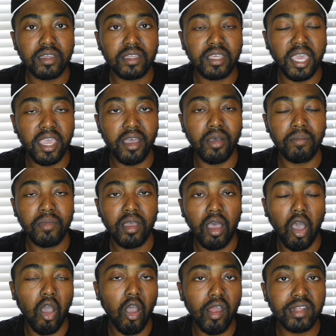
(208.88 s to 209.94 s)
Kim
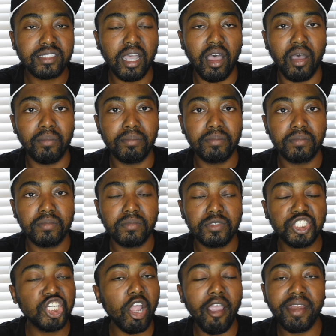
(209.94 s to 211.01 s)
a hard time.
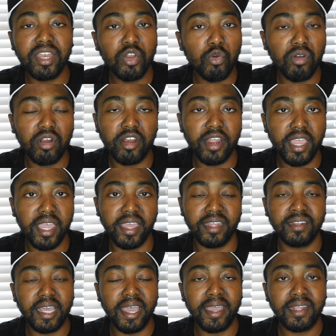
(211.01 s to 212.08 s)
She already knew in her
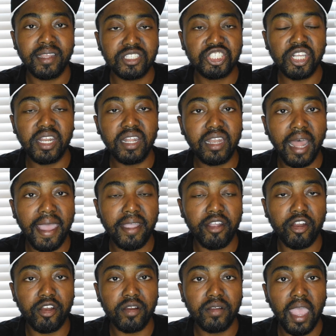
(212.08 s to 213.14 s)
head that she didn't like
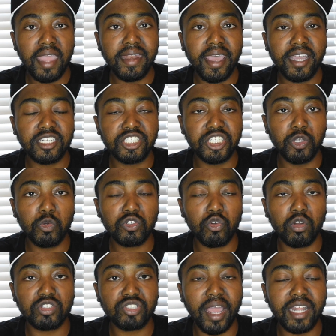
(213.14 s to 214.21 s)
her and that she was
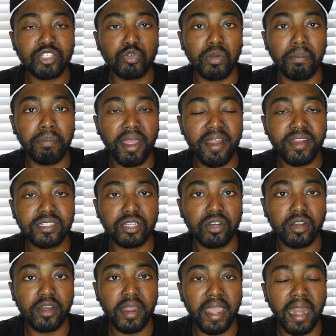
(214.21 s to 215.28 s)
going to try to embarrass
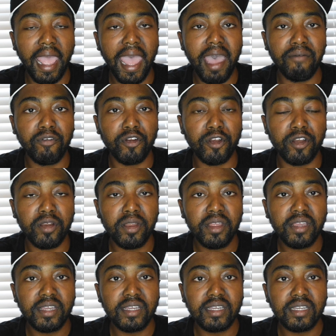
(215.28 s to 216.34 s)
her and have her
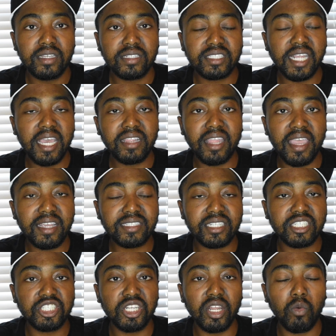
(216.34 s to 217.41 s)
say things
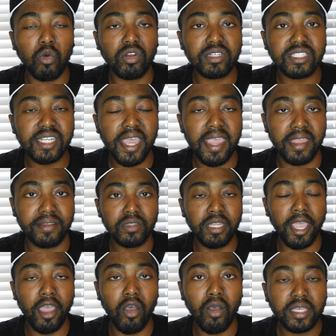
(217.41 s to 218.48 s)
that she didn't want to say.
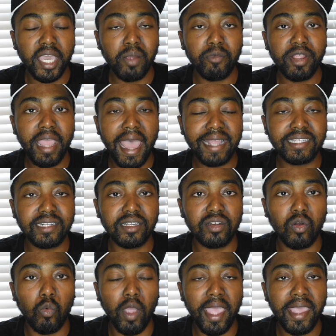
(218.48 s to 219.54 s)
Now, Kim reacted
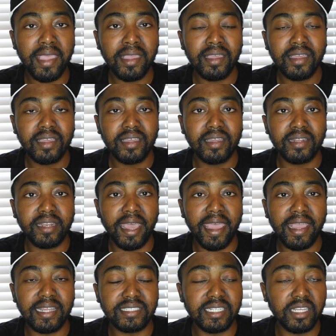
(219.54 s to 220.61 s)
in a way
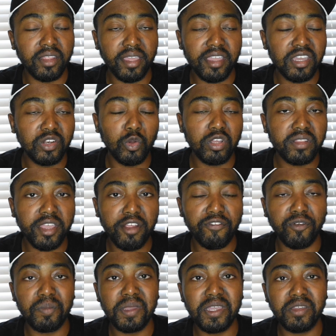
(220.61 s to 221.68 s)
that is neither here nor there
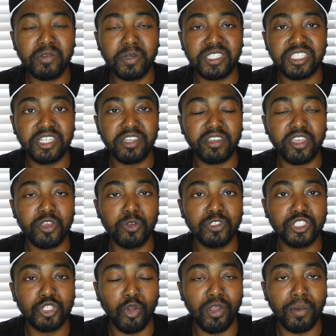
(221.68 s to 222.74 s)
for me. When she
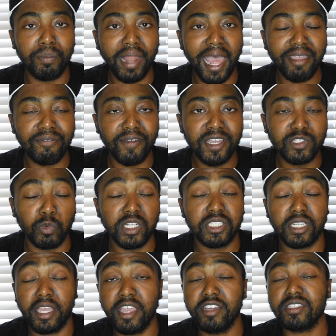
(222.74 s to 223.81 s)
accused Joy of blackface,
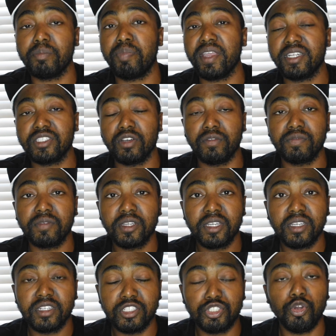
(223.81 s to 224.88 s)
which here's a picture of
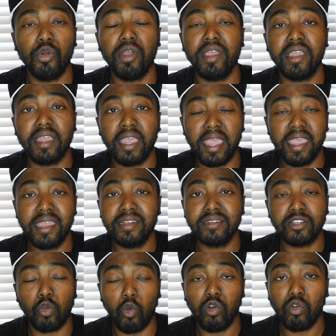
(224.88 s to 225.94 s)
Joy in
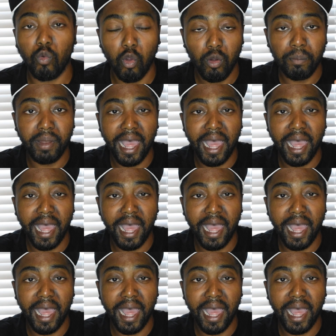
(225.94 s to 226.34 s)
quote-unquote